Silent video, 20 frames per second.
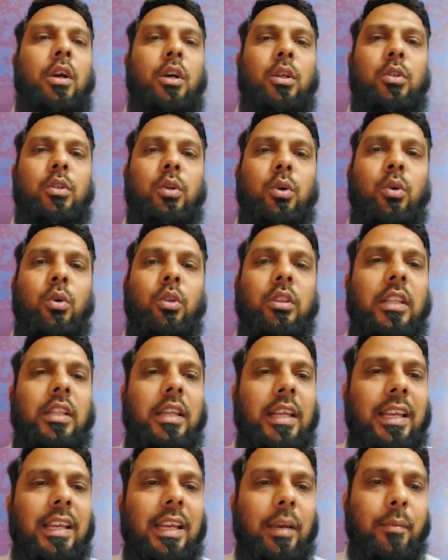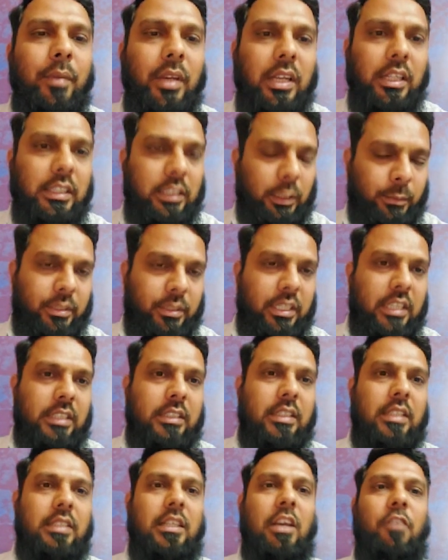So three chemical
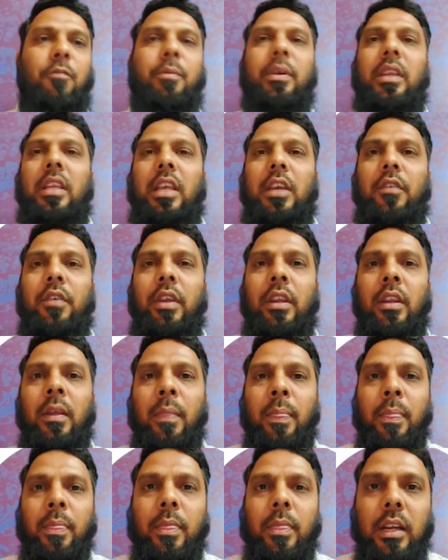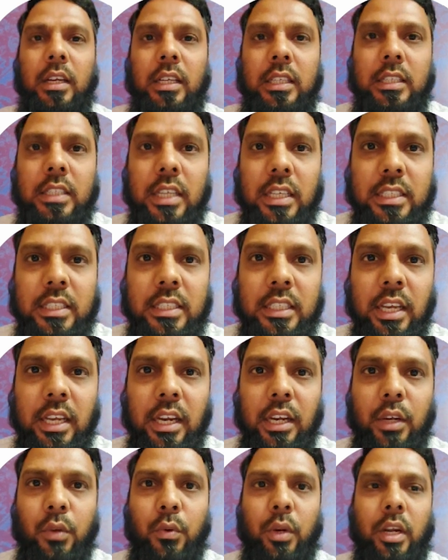substances have been given, that is
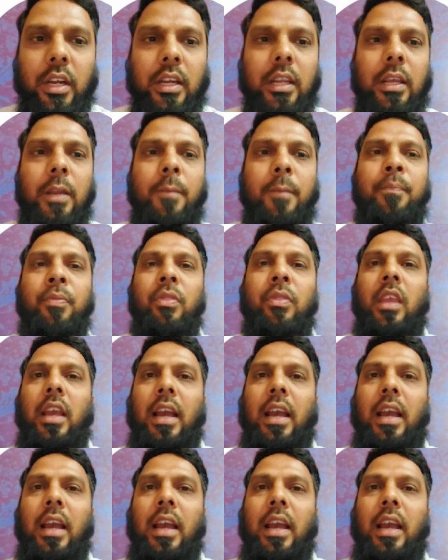Cl20,